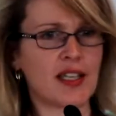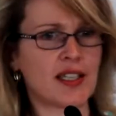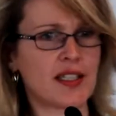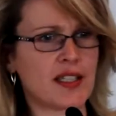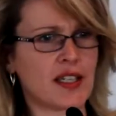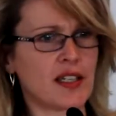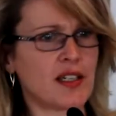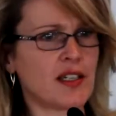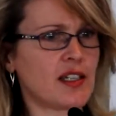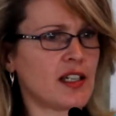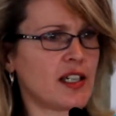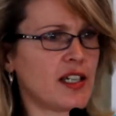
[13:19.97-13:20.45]

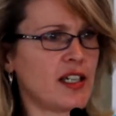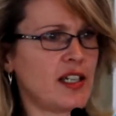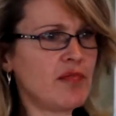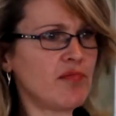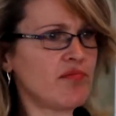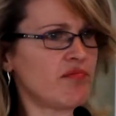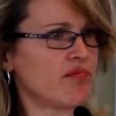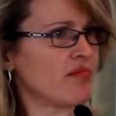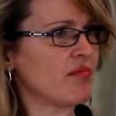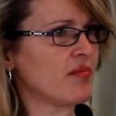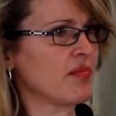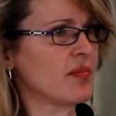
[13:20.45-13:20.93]

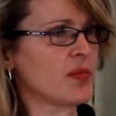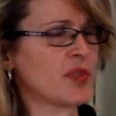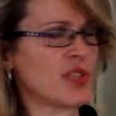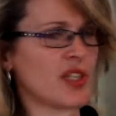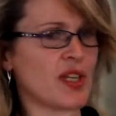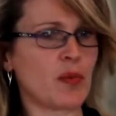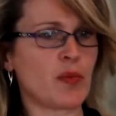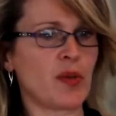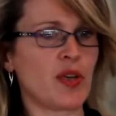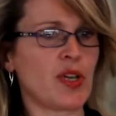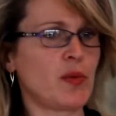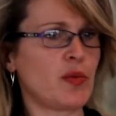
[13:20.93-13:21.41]
suddenly
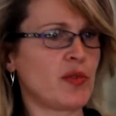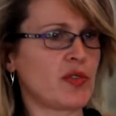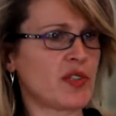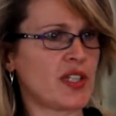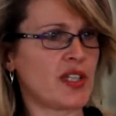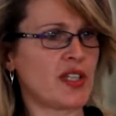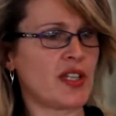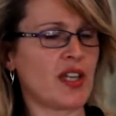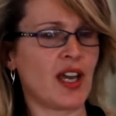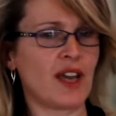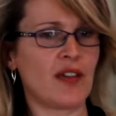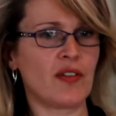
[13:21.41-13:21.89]
some people
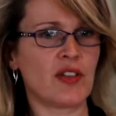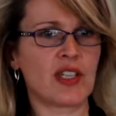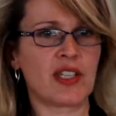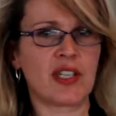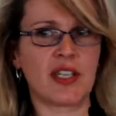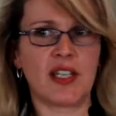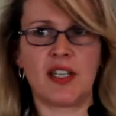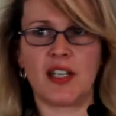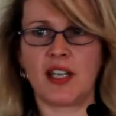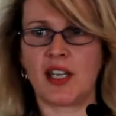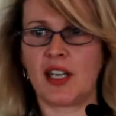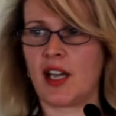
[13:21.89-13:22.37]
said they haven't
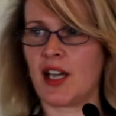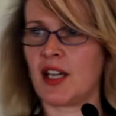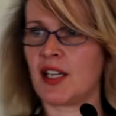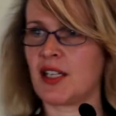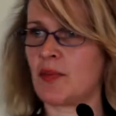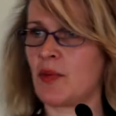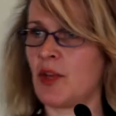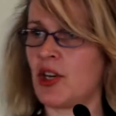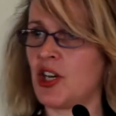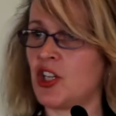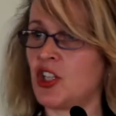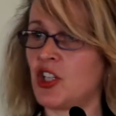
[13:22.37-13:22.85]
seen their
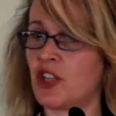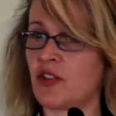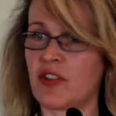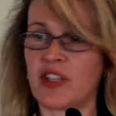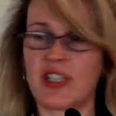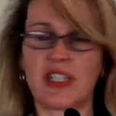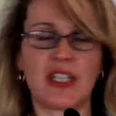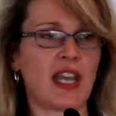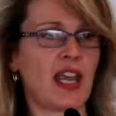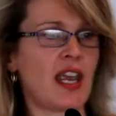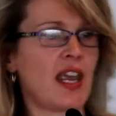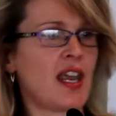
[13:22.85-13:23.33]
case manager for
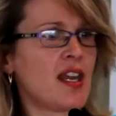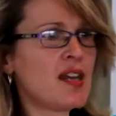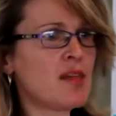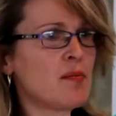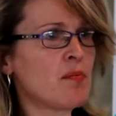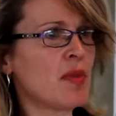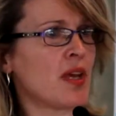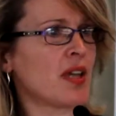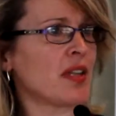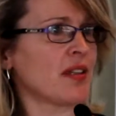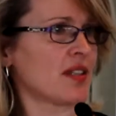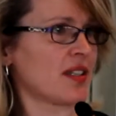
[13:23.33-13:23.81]

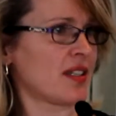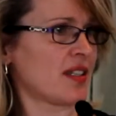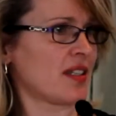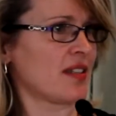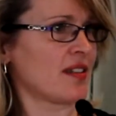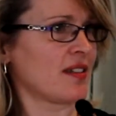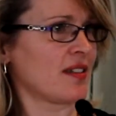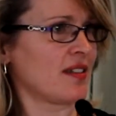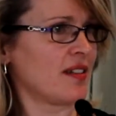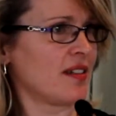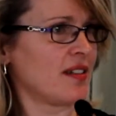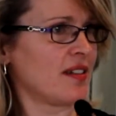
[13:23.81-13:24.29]
10
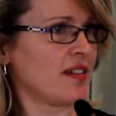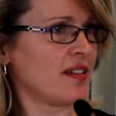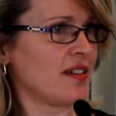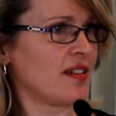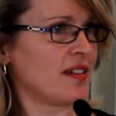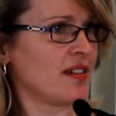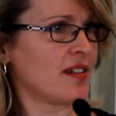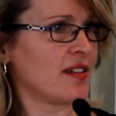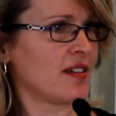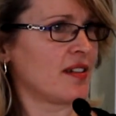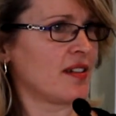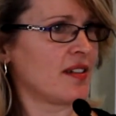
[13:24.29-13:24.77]
months,
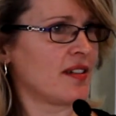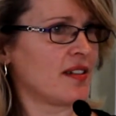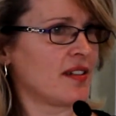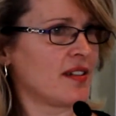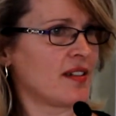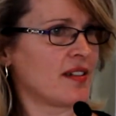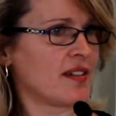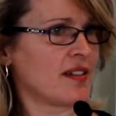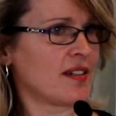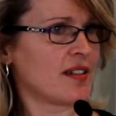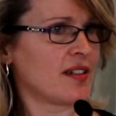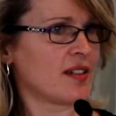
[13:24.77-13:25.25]

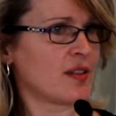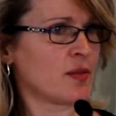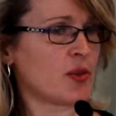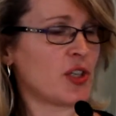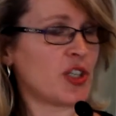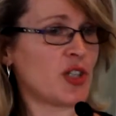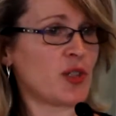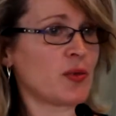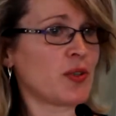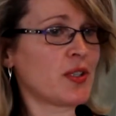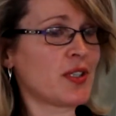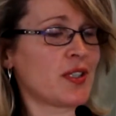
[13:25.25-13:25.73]

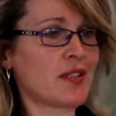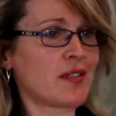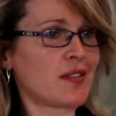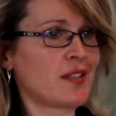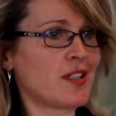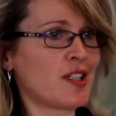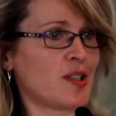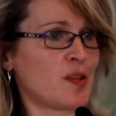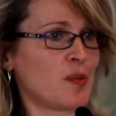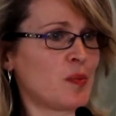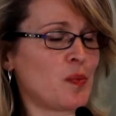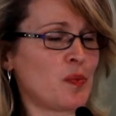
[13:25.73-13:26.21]
which was
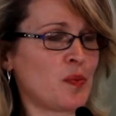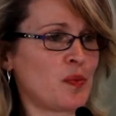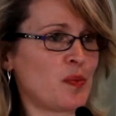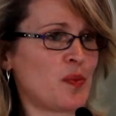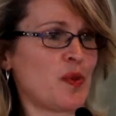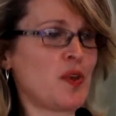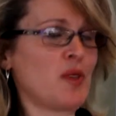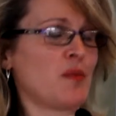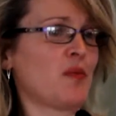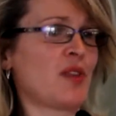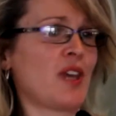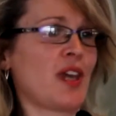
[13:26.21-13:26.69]
just,
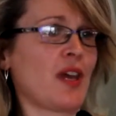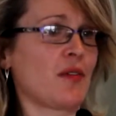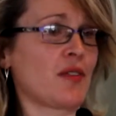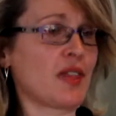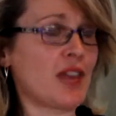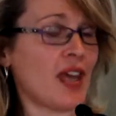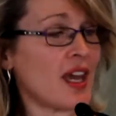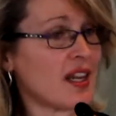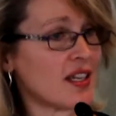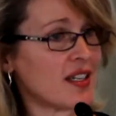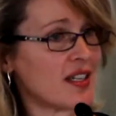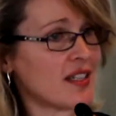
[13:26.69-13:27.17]

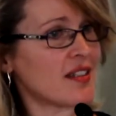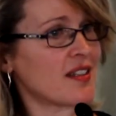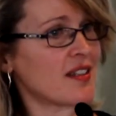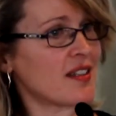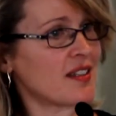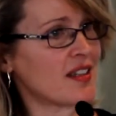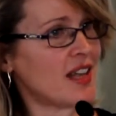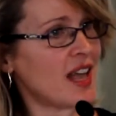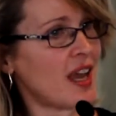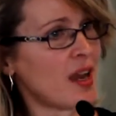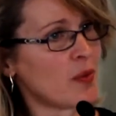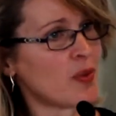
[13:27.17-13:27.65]

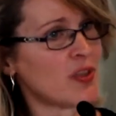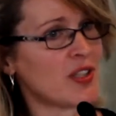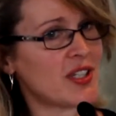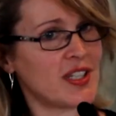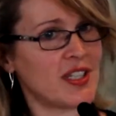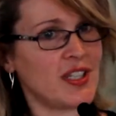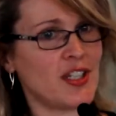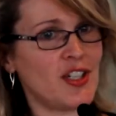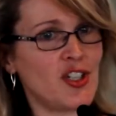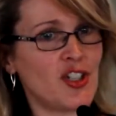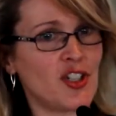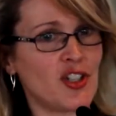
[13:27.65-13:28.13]
that was
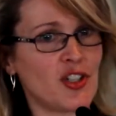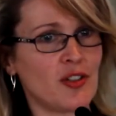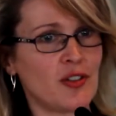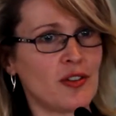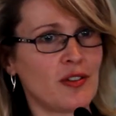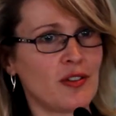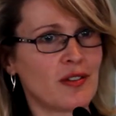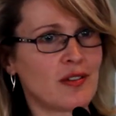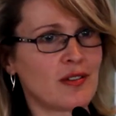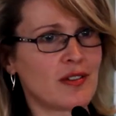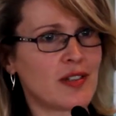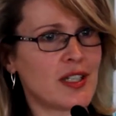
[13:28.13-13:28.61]
the
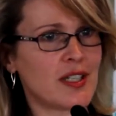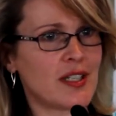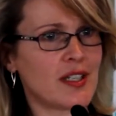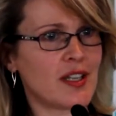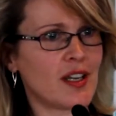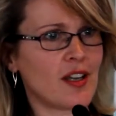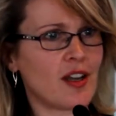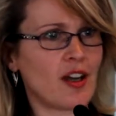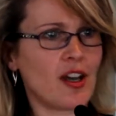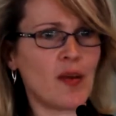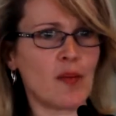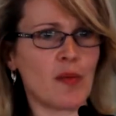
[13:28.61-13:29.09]
issue. They're
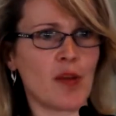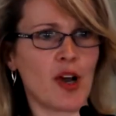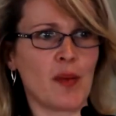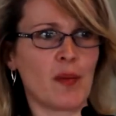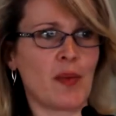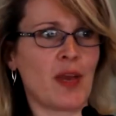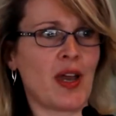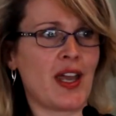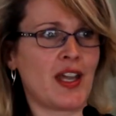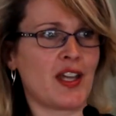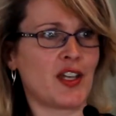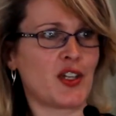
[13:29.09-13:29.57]
saying, I don't
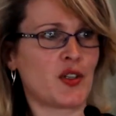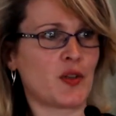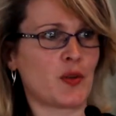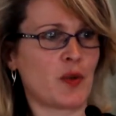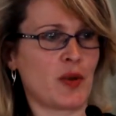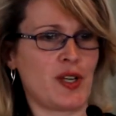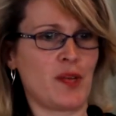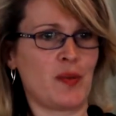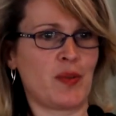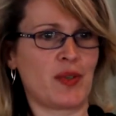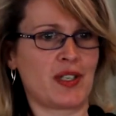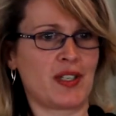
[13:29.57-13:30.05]
mind paying
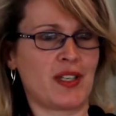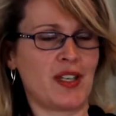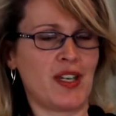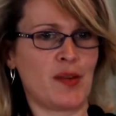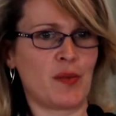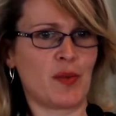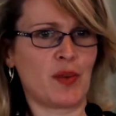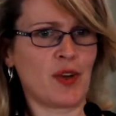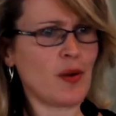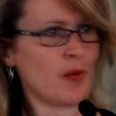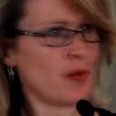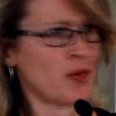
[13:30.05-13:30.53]

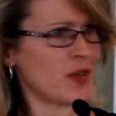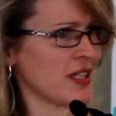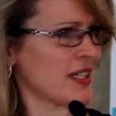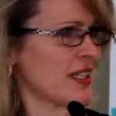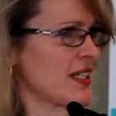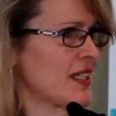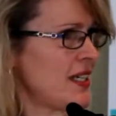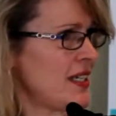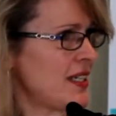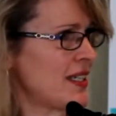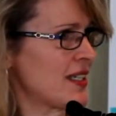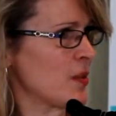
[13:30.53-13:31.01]
20%, but I want to
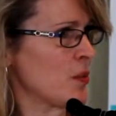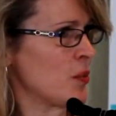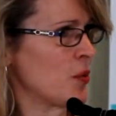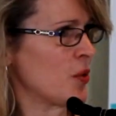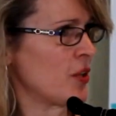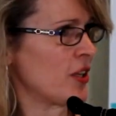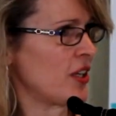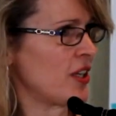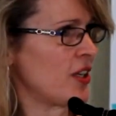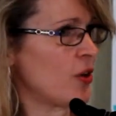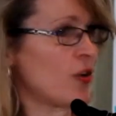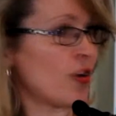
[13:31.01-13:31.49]
see
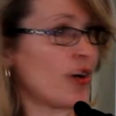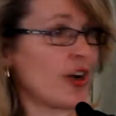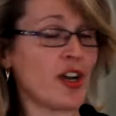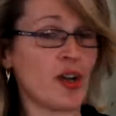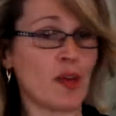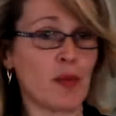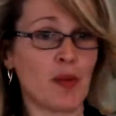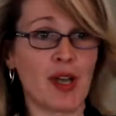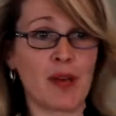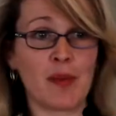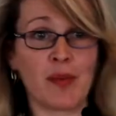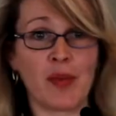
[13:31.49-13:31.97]
somebody, or I
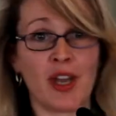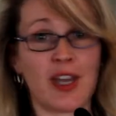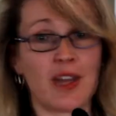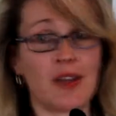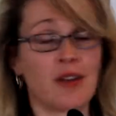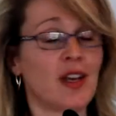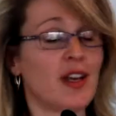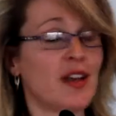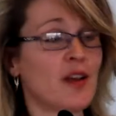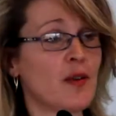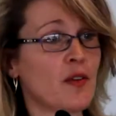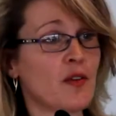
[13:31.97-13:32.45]
don't mind
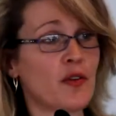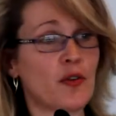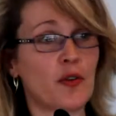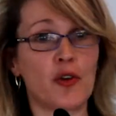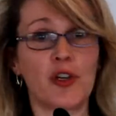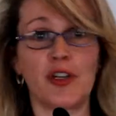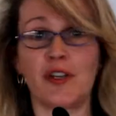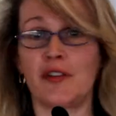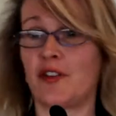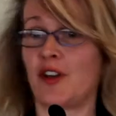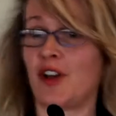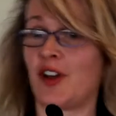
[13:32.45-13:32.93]
paying
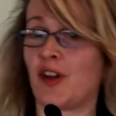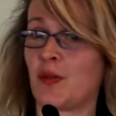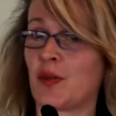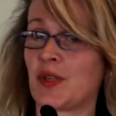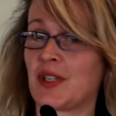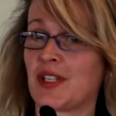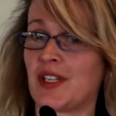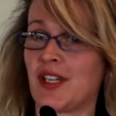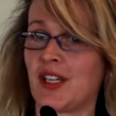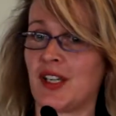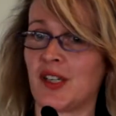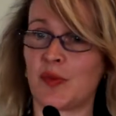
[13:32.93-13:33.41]

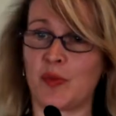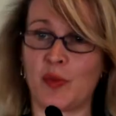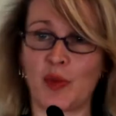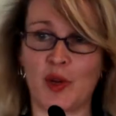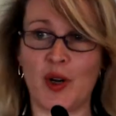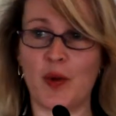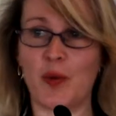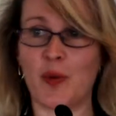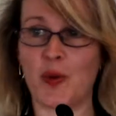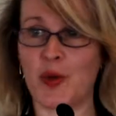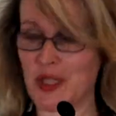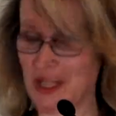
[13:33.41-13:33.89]
45%, but
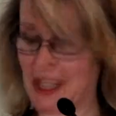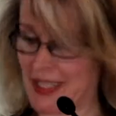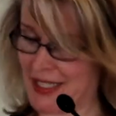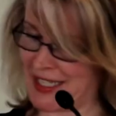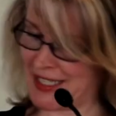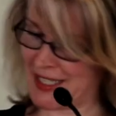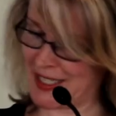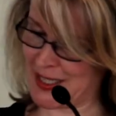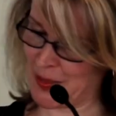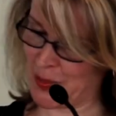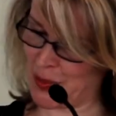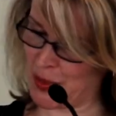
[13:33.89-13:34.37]
I want to
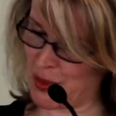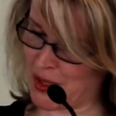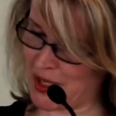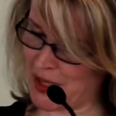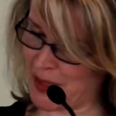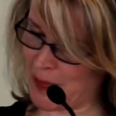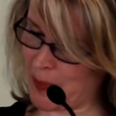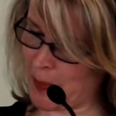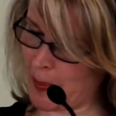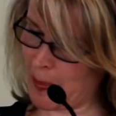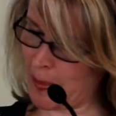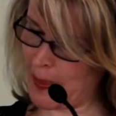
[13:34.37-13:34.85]
see
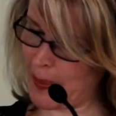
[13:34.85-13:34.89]
somebody.